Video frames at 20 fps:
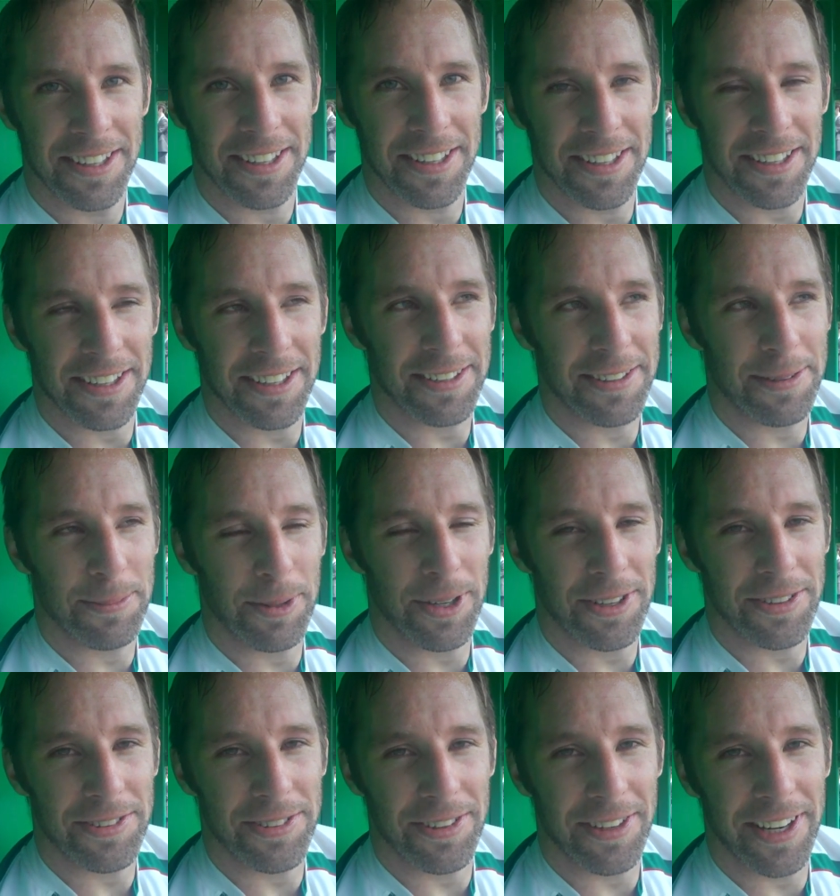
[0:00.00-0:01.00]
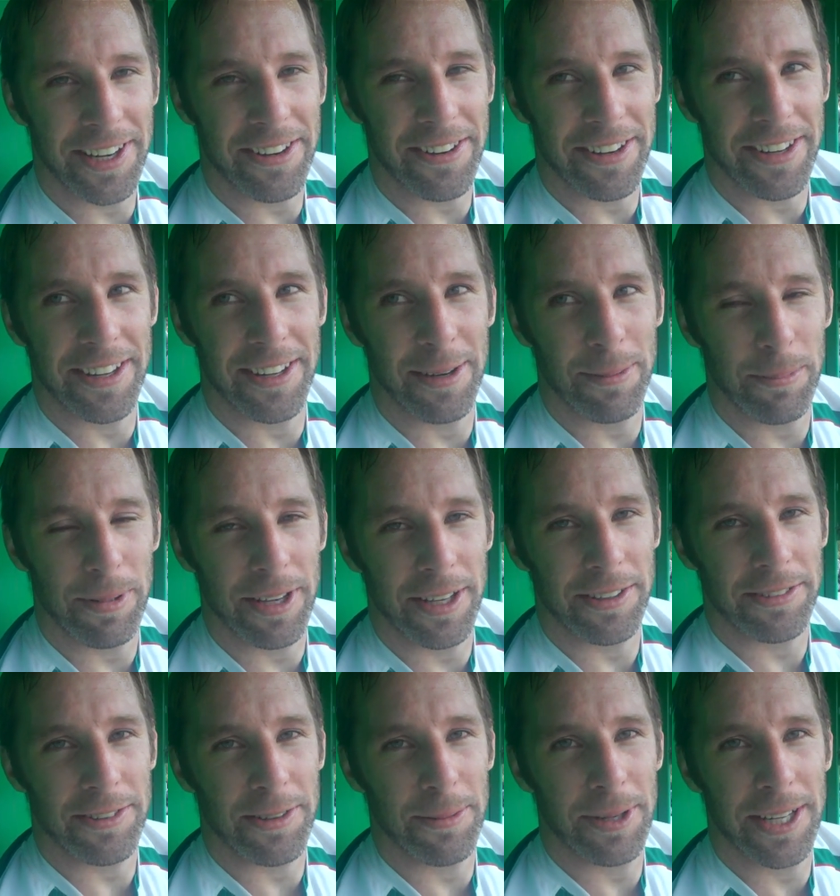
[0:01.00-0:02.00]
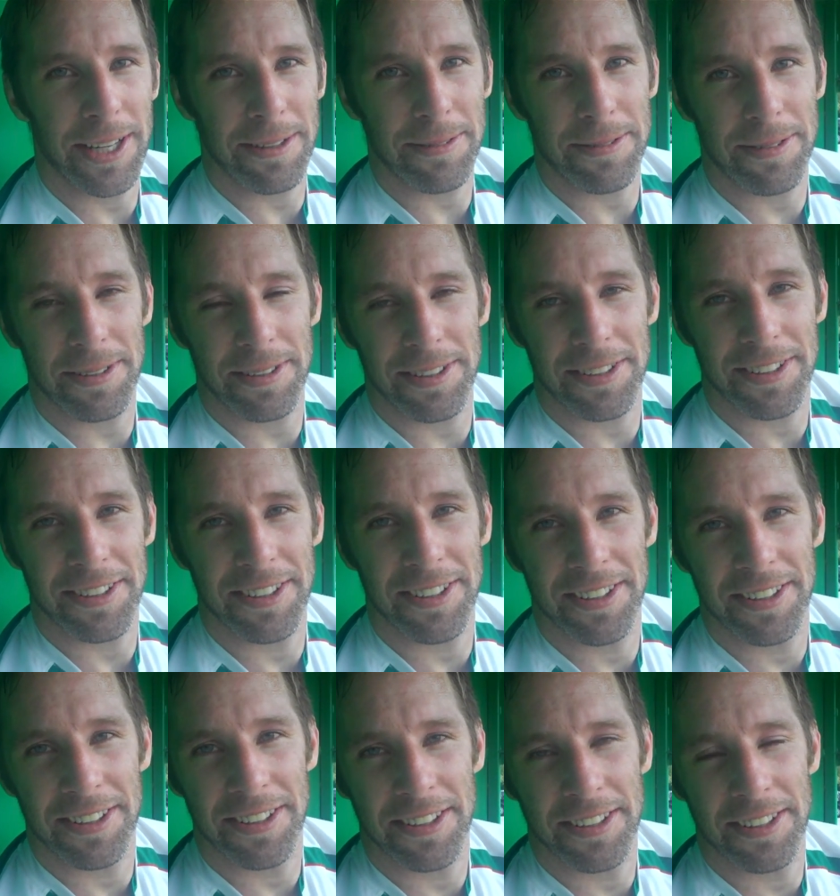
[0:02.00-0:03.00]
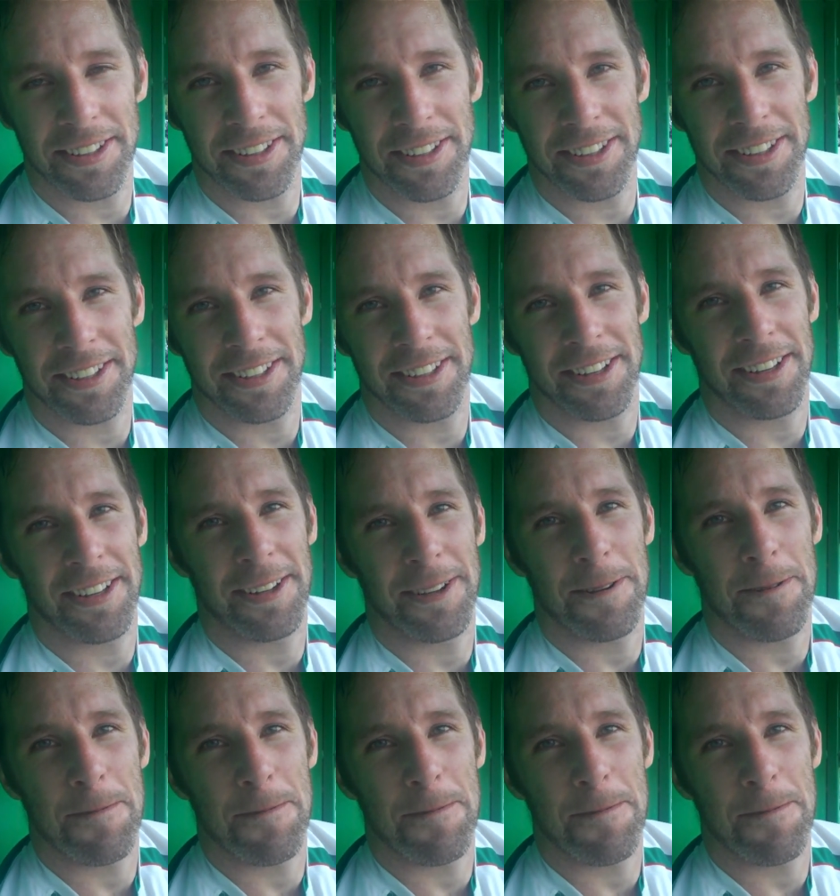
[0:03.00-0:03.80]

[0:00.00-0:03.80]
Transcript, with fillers: Yeah, uh, Tomas O'Leary and I'm playing scrum half. And uh, what